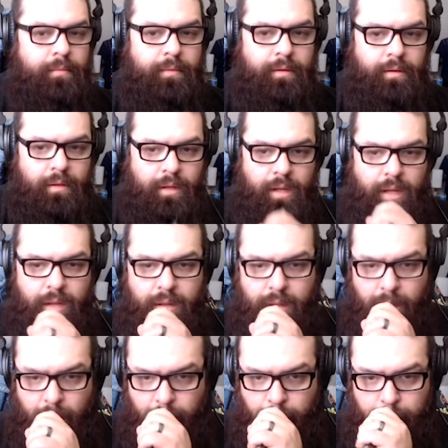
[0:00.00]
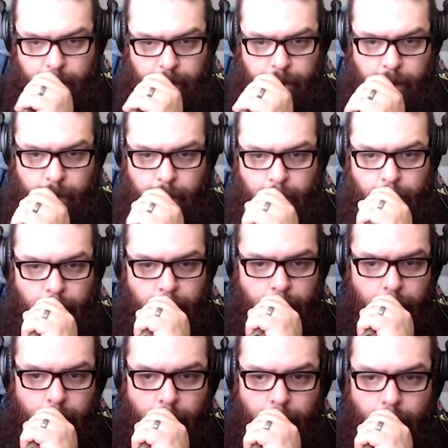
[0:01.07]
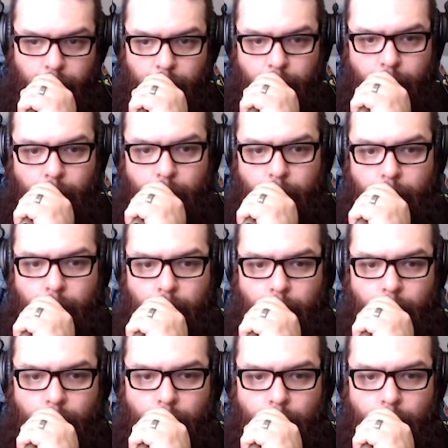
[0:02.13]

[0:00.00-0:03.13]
(not speaking)